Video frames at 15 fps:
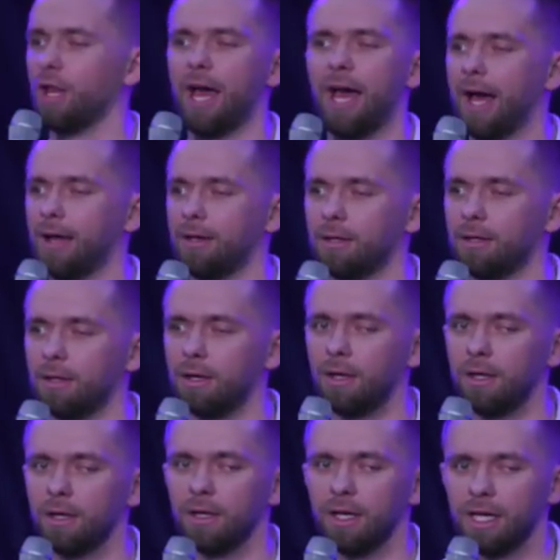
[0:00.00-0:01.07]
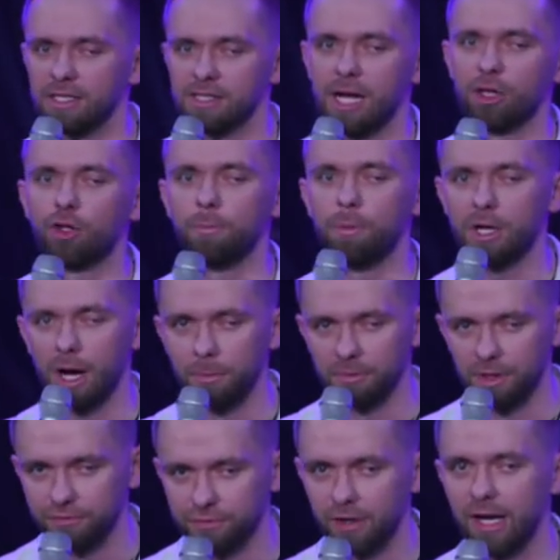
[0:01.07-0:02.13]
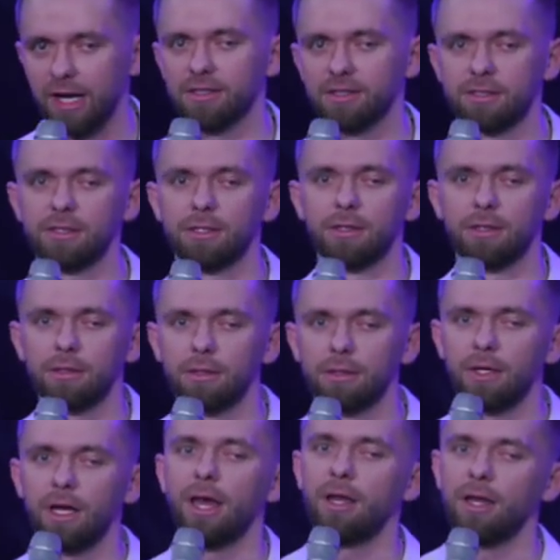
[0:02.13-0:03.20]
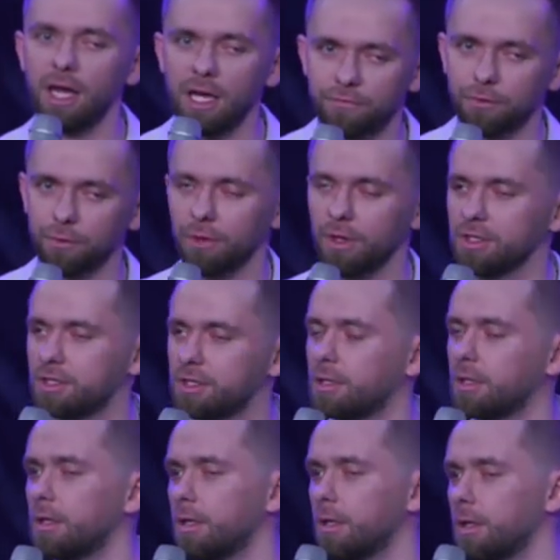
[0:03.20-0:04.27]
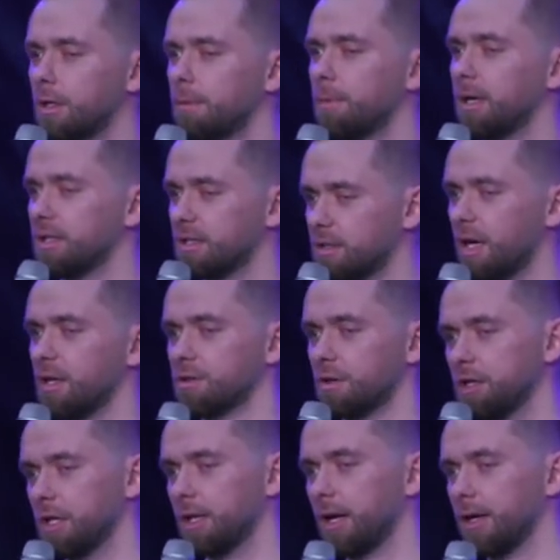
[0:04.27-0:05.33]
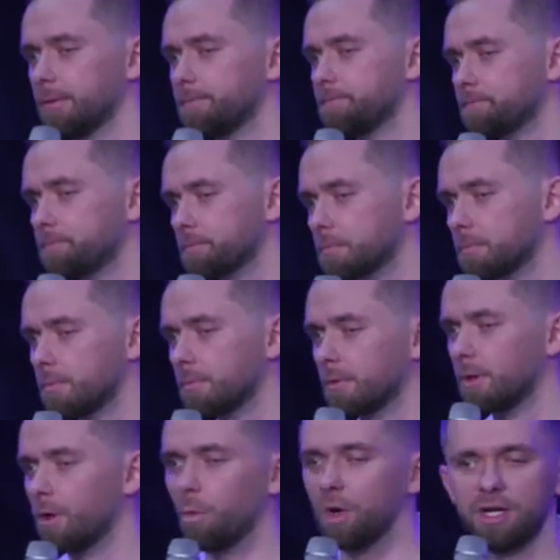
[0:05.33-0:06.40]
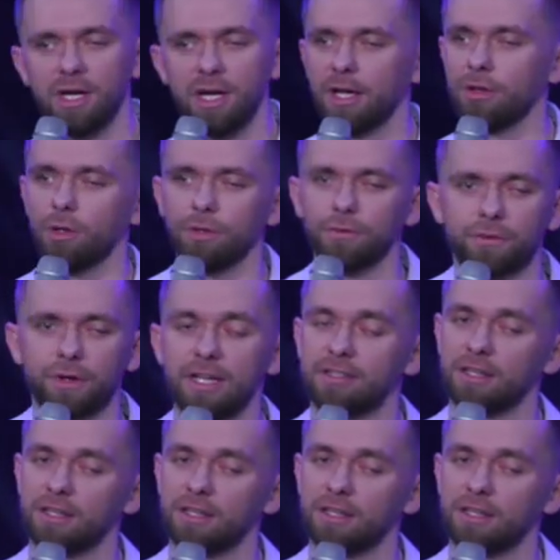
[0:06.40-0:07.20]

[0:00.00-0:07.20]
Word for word: had is not to become the friends and influenced by the sons of Eli when he had no friends.